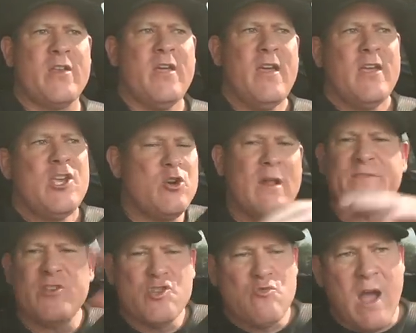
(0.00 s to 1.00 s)
and you don't have
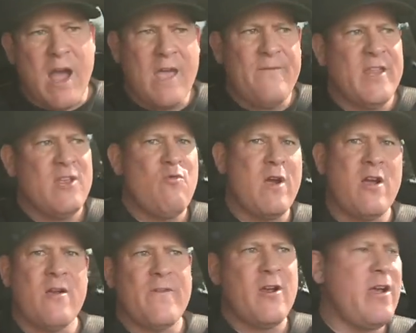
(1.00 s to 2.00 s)
to drive
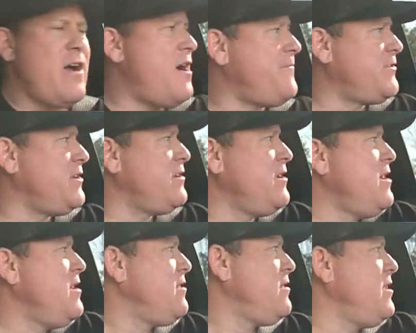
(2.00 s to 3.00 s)
anywhere very often,
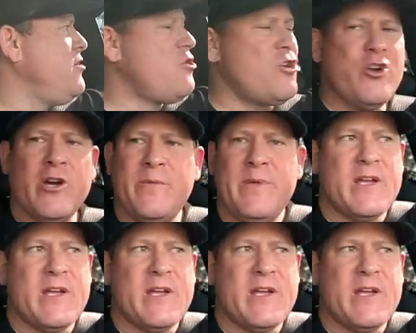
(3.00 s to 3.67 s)
then you're good.